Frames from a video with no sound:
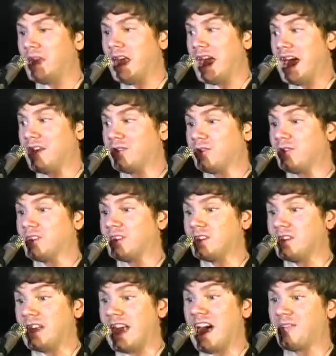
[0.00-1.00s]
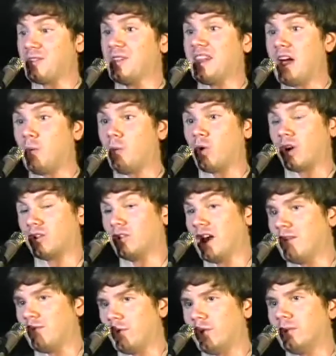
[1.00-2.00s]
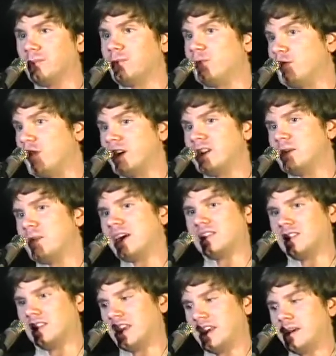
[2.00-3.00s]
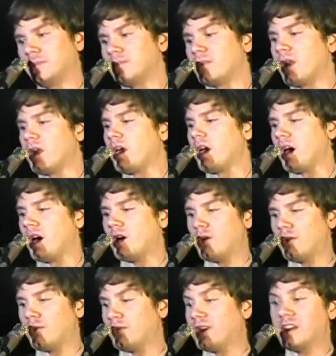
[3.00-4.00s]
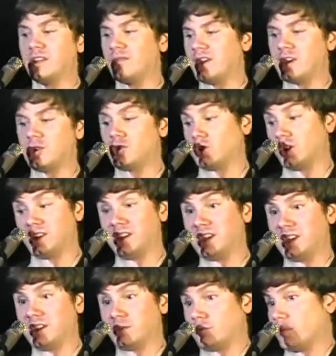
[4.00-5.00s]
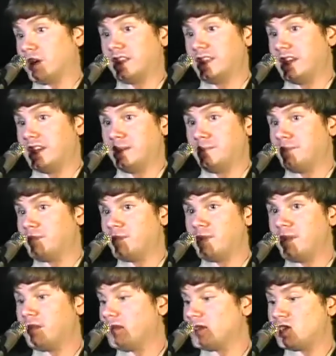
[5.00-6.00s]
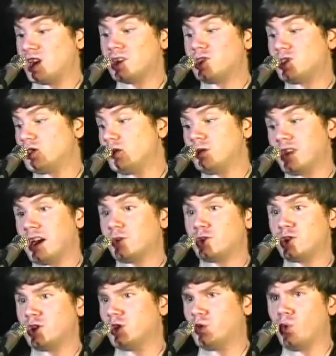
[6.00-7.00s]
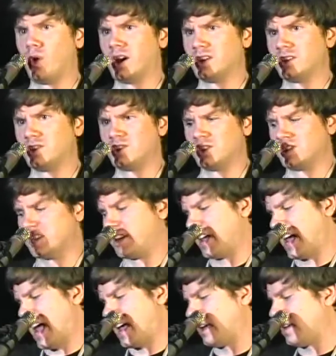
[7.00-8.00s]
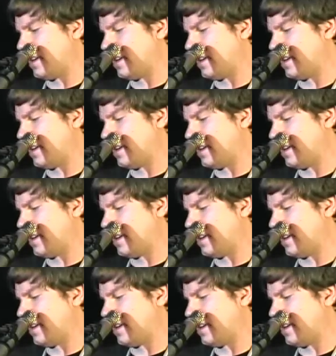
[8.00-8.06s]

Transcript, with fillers: at the at the network level, fundamentally, of innovation in really since 2001 to today.